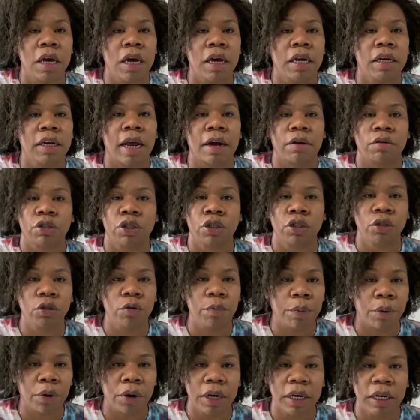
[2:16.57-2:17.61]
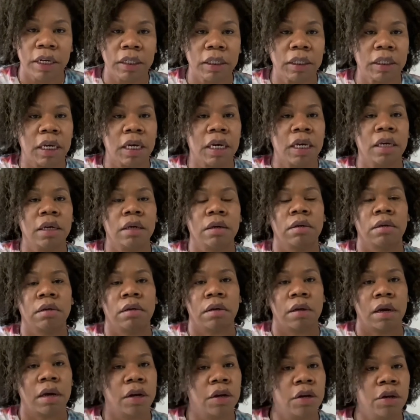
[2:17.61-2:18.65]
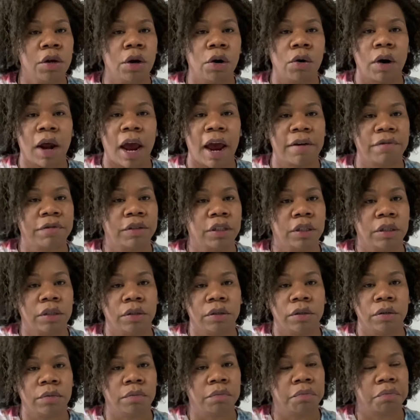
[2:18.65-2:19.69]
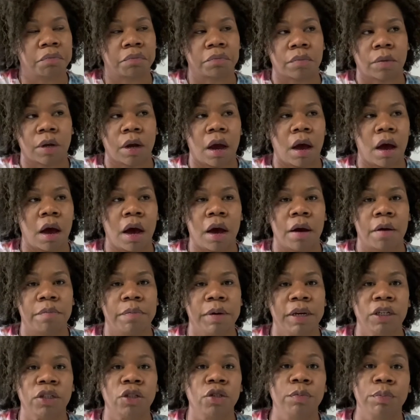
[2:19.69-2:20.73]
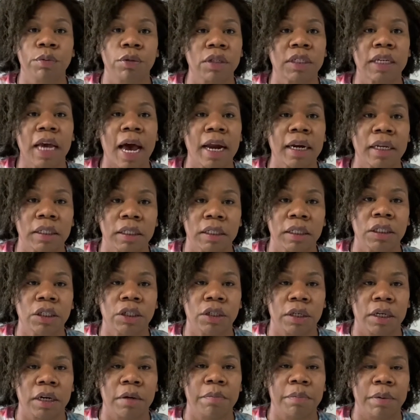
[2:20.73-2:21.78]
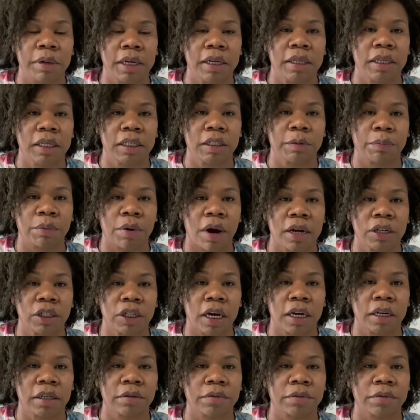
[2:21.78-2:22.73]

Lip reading: Now, super easy. You don't have to be super talented to complete this project.